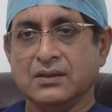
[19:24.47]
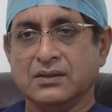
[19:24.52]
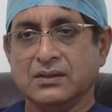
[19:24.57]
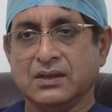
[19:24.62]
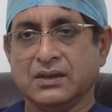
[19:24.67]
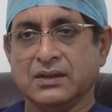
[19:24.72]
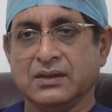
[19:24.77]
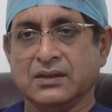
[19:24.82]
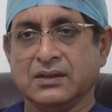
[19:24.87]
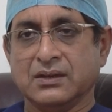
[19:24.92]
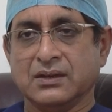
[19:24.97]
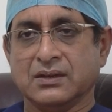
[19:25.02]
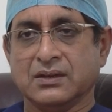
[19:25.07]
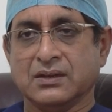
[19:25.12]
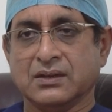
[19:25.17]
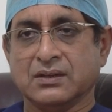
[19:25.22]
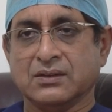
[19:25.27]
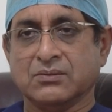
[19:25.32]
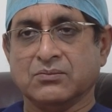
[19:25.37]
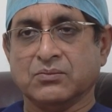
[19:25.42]
then
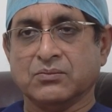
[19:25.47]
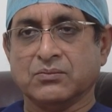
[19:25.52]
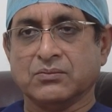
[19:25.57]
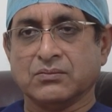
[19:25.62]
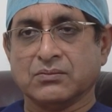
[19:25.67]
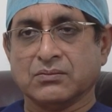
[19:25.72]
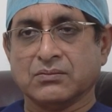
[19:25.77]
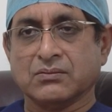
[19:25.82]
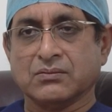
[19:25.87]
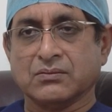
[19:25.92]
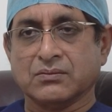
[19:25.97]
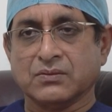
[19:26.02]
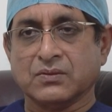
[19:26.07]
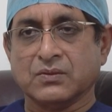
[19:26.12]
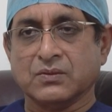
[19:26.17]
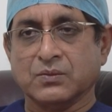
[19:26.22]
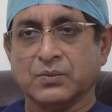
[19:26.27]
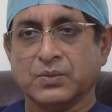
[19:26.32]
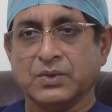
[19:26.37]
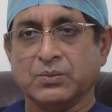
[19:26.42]

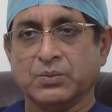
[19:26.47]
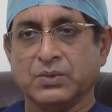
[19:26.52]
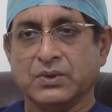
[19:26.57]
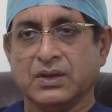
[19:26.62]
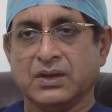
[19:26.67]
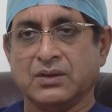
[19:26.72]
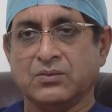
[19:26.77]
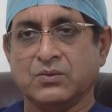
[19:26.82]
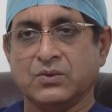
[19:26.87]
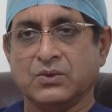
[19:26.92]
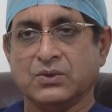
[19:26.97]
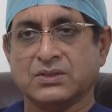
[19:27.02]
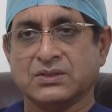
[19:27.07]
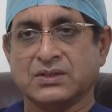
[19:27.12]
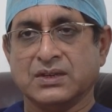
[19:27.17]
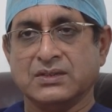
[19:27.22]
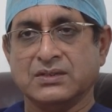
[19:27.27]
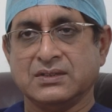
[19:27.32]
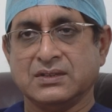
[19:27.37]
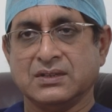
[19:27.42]
people are more
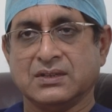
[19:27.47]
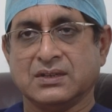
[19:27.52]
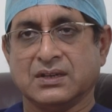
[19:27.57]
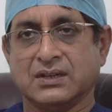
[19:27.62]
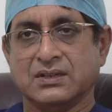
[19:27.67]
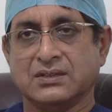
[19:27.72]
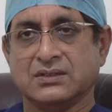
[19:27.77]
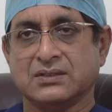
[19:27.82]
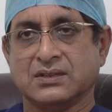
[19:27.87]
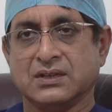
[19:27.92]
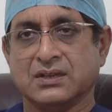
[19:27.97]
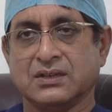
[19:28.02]
sensitized,